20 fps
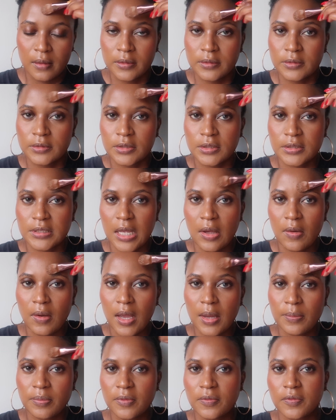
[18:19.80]
It's just how
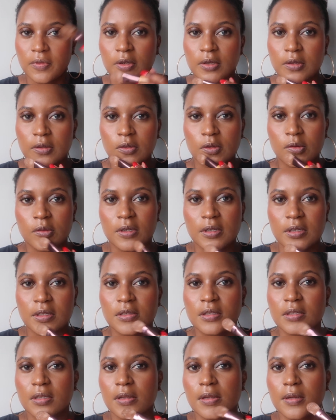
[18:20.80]
I prefer to do
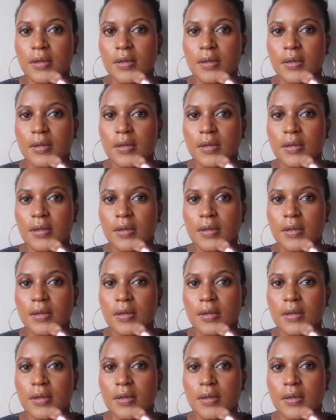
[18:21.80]
it.